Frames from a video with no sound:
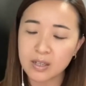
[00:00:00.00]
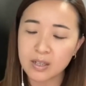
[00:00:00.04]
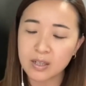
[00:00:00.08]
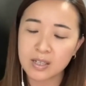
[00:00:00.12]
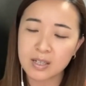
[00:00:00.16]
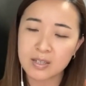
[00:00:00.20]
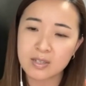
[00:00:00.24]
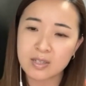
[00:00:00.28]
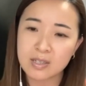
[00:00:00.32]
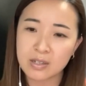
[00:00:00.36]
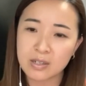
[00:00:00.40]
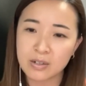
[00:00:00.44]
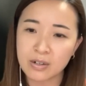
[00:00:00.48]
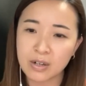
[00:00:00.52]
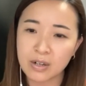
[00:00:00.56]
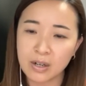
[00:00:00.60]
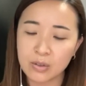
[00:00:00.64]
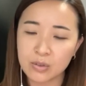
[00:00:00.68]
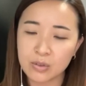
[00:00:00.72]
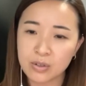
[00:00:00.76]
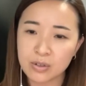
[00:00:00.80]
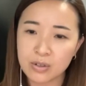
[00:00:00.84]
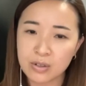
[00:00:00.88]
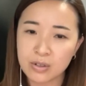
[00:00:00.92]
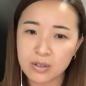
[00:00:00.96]
consider
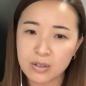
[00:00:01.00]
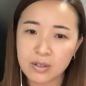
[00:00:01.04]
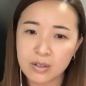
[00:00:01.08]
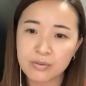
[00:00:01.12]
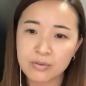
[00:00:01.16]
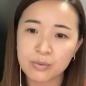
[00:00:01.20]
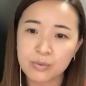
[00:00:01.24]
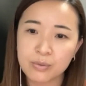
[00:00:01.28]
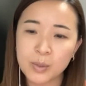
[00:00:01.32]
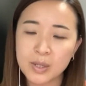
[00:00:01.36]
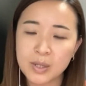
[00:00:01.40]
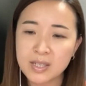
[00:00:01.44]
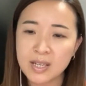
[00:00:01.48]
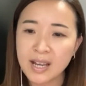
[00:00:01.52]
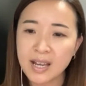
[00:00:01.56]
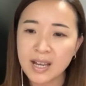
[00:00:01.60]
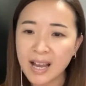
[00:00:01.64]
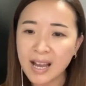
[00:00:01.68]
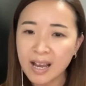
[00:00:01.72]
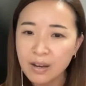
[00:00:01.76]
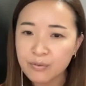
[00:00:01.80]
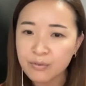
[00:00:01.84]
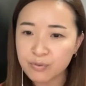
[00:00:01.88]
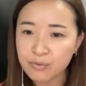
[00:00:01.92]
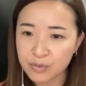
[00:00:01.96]
alternatives. Once I
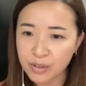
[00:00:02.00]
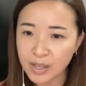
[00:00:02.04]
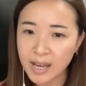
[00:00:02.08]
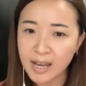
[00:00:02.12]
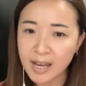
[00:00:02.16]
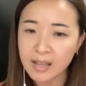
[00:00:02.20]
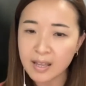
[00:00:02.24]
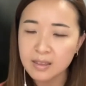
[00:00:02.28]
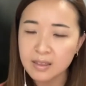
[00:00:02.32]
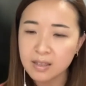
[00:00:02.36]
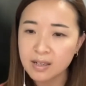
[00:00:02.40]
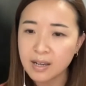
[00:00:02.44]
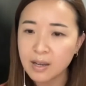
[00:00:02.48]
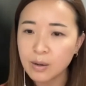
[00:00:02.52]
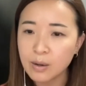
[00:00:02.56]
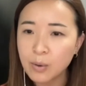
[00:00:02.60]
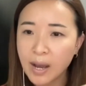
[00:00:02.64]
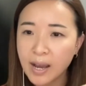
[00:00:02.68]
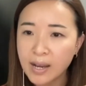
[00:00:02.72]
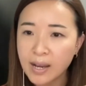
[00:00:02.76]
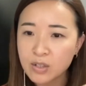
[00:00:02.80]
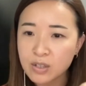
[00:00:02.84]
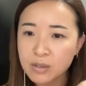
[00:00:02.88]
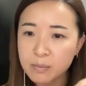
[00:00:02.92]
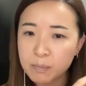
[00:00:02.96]
have that, then I will
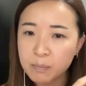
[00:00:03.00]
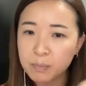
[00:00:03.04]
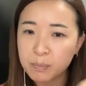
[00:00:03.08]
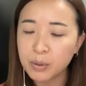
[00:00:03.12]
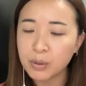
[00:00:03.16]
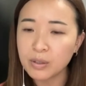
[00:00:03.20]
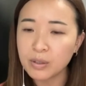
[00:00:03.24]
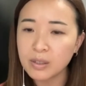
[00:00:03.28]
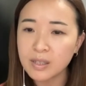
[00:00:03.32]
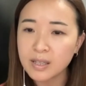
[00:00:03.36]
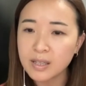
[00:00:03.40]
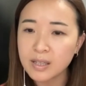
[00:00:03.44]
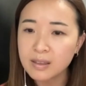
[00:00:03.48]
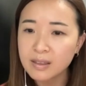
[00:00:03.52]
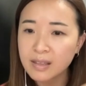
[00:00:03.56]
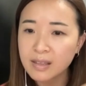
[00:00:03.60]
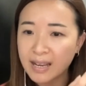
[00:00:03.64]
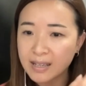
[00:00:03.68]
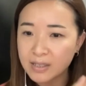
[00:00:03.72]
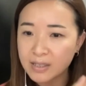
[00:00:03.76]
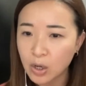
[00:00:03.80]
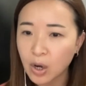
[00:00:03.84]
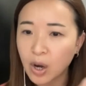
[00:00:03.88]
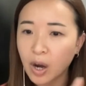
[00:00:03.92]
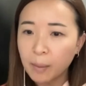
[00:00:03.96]
actually pull in
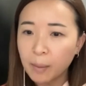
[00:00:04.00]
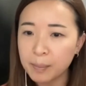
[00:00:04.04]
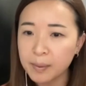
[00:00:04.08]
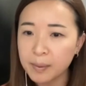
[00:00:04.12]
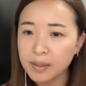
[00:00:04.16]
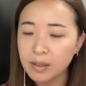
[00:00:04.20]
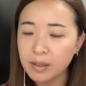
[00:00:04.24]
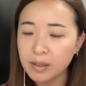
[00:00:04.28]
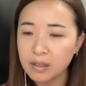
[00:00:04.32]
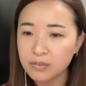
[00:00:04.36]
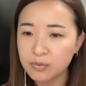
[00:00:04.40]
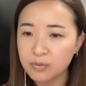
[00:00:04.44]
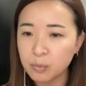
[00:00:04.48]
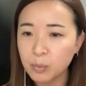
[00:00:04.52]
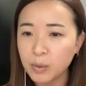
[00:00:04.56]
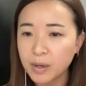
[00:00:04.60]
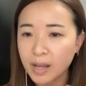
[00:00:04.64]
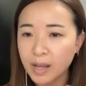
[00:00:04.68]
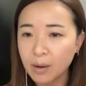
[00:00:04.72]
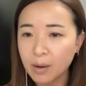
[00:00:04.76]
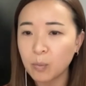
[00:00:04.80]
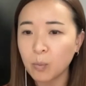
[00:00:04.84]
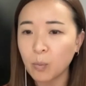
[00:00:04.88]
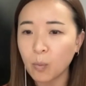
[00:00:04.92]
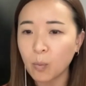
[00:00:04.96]
that topic of what
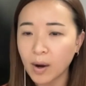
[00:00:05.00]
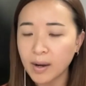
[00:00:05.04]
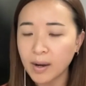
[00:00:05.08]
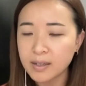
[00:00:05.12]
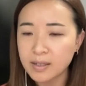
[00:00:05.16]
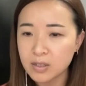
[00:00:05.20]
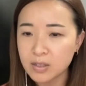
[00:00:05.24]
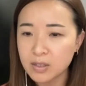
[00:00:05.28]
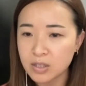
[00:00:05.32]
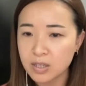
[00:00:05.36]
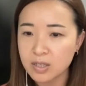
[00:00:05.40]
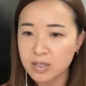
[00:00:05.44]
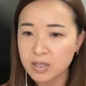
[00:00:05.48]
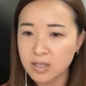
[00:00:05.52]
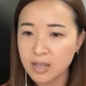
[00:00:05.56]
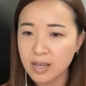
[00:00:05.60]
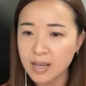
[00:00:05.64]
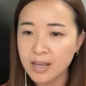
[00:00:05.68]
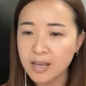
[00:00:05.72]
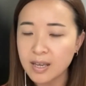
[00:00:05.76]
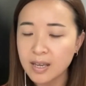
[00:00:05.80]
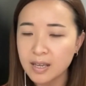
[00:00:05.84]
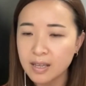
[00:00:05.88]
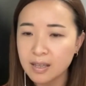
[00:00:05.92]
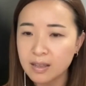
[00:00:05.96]
I wanted to
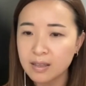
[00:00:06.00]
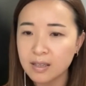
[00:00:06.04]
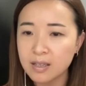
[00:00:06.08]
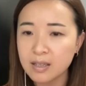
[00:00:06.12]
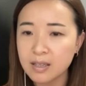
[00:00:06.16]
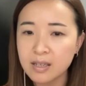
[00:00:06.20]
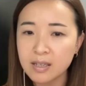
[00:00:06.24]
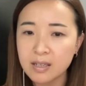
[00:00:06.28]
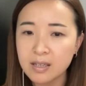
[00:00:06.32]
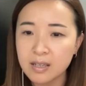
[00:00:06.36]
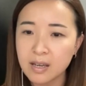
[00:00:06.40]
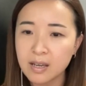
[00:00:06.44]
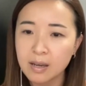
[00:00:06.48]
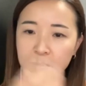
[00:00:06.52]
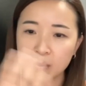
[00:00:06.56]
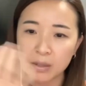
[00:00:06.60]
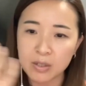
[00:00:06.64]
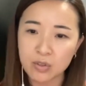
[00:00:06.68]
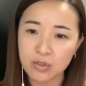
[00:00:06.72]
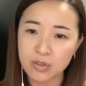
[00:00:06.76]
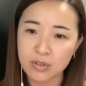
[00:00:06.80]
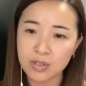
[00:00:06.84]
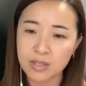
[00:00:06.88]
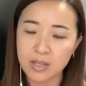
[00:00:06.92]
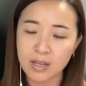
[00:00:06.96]
say in the EDM.
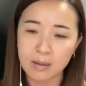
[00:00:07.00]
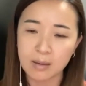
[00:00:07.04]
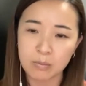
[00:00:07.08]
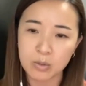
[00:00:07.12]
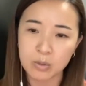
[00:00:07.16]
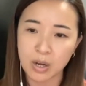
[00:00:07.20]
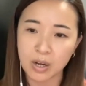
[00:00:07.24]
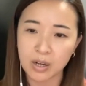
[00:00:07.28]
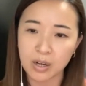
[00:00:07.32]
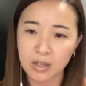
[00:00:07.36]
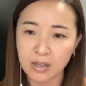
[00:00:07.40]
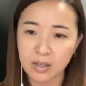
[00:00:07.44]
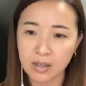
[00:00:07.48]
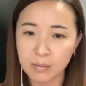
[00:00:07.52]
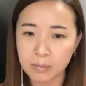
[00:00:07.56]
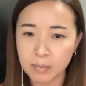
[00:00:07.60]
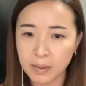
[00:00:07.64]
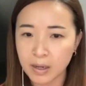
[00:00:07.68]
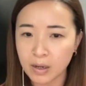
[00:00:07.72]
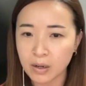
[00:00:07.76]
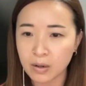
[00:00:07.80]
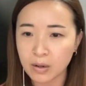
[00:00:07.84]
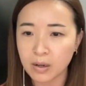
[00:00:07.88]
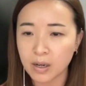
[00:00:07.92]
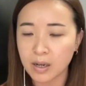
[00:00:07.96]
Let's just say I'm talking
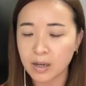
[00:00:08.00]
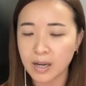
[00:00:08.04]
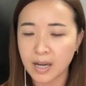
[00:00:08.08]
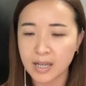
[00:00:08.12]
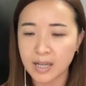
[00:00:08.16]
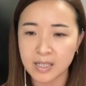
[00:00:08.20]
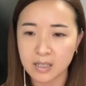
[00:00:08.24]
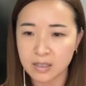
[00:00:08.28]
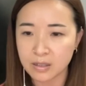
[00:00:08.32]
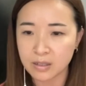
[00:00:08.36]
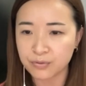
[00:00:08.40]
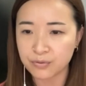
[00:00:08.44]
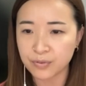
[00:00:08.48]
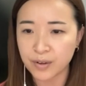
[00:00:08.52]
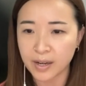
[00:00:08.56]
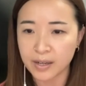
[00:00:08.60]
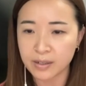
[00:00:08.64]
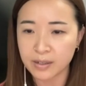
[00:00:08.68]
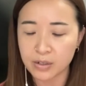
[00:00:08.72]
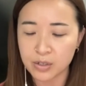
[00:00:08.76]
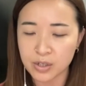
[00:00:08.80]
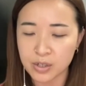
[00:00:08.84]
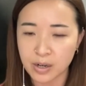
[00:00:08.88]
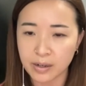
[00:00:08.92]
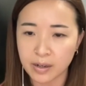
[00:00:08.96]
about identifying
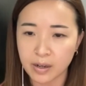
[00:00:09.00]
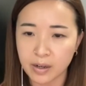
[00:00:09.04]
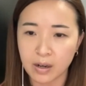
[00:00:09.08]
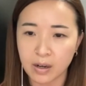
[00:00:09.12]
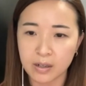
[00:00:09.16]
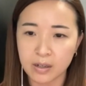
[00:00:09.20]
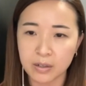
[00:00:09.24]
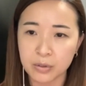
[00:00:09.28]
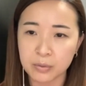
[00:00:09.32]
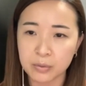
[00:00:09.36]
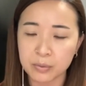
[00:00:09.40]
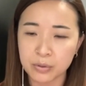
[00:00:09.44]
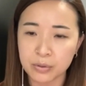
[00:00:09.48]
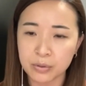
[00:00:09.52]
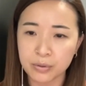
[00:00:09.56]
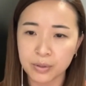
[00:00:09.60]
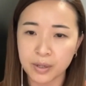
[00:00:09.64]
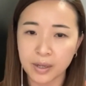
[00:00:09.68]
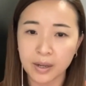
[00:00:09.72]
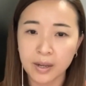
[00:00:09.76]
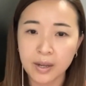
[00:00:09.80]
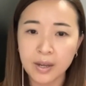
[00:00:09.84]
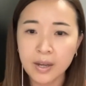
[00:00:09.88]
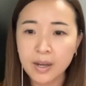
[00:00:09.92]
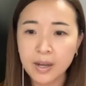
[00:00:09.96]
your target audience persona.